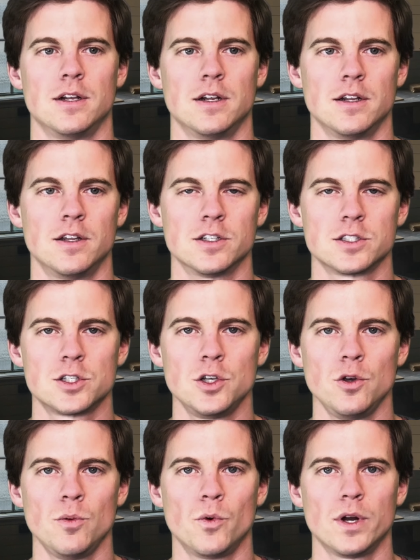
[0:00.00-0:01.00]
This
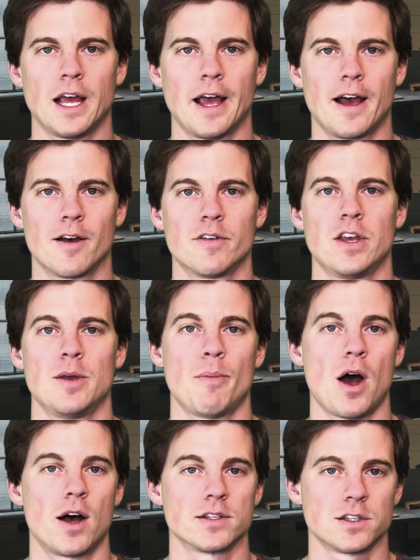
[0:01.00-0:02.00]
tube would have a
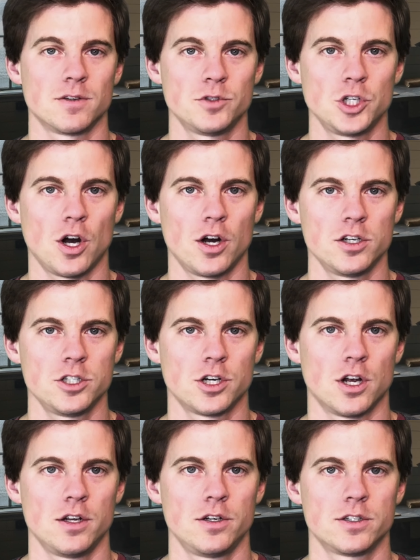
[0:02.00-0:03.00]
positive charge
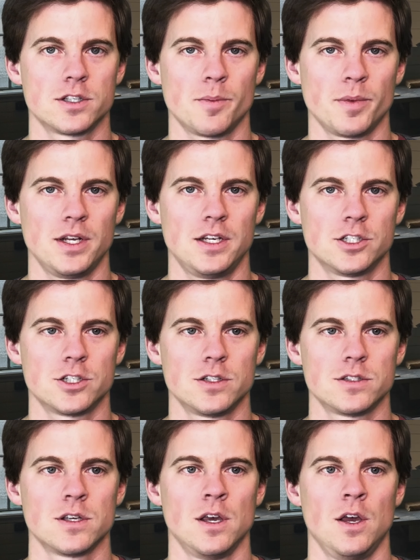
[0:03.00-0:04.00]
under some
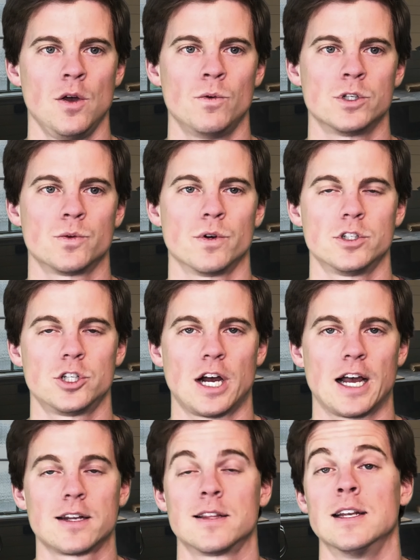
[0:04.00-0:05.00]
conditions, which would
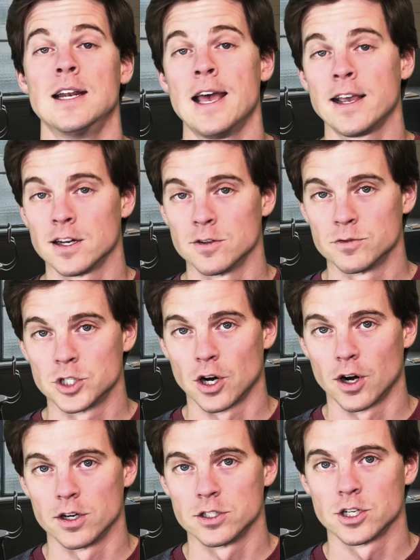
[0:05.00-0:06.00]
attract the negative charge